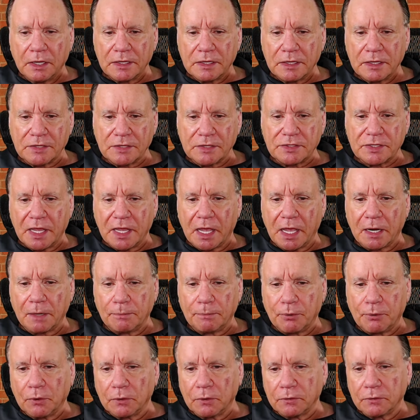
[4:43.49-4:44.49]
That's
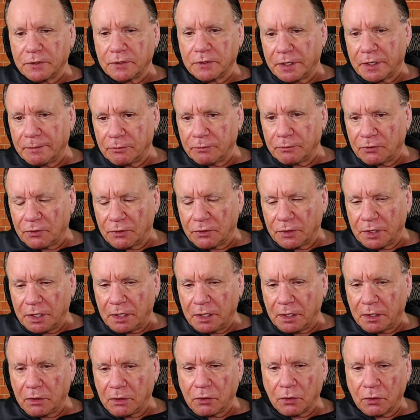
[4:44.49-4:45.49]
catapulted them to
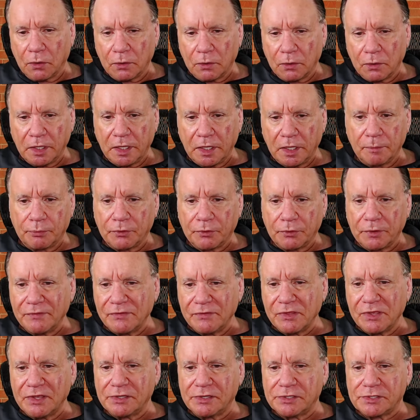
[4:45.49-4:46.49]
the currently and
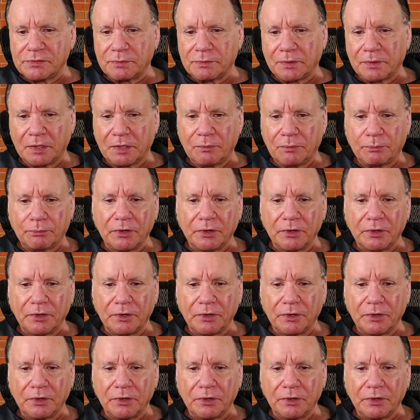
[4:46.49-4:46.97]
previously,